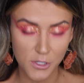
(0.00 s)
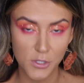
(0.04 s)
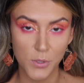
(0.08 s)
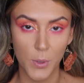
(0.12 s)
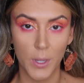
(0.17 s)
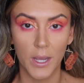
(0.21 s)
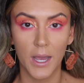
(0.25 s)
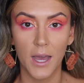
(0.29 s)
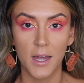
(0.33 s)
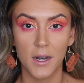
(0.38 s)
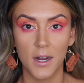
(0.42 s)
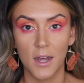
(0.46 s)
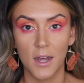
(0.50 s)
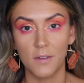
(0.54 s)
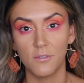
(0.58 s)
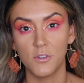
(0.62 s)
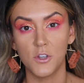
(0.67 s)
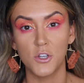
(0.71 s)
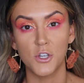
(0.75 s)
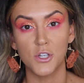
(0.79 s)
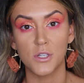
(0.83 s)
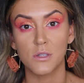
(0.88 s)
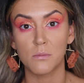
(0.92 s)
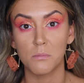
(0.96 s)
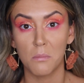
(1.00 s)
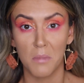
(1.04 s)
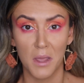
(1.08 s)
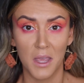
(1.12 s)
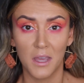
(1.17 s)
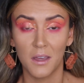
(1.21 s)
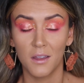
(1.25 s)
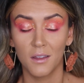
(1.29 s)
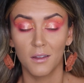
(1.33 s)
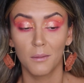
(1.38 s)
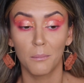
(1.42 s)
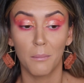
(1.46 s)
so I kind of have to just
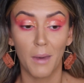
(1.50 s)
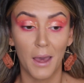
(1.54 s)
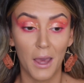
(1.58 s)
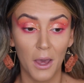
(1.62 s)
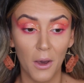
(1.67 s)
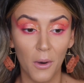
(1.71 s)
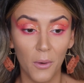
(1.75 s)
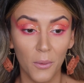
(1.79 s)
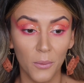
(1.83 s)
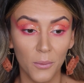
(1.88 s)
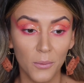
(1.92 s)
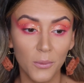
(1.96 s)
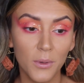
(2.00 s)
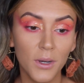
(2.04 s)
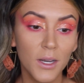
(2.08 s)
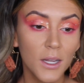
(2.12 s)
make my own.